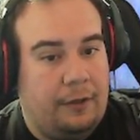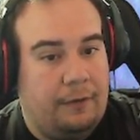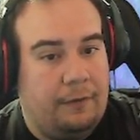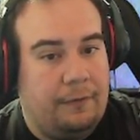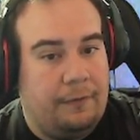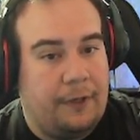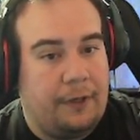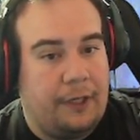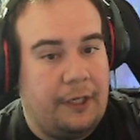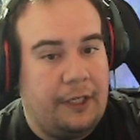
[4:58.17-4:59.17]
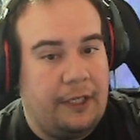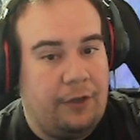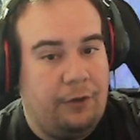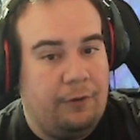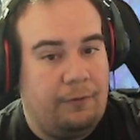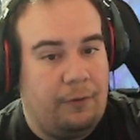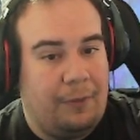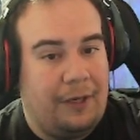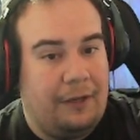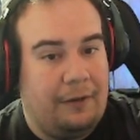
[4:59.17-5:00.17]
very uniform
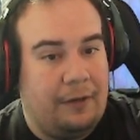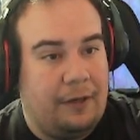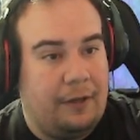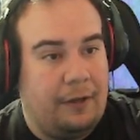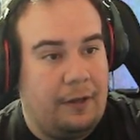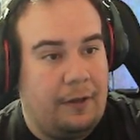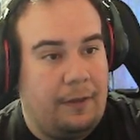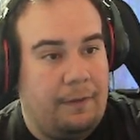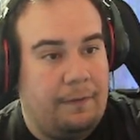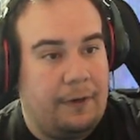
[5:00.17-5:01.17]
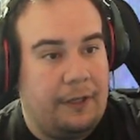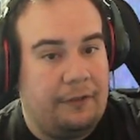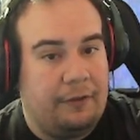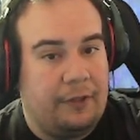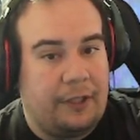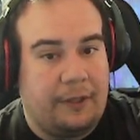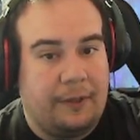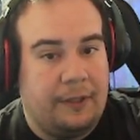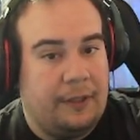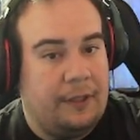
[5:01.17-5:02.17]
and very decent looking.
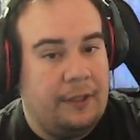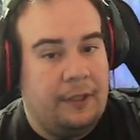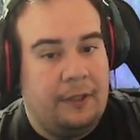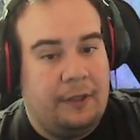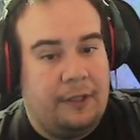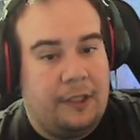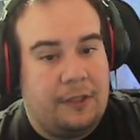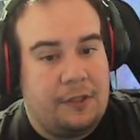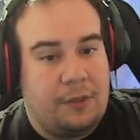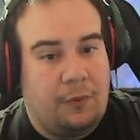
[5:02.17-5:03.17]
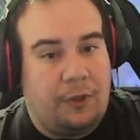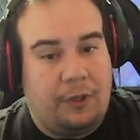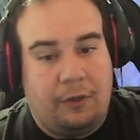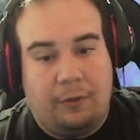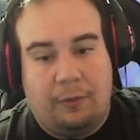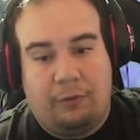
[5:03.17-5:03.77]
So we're gonna go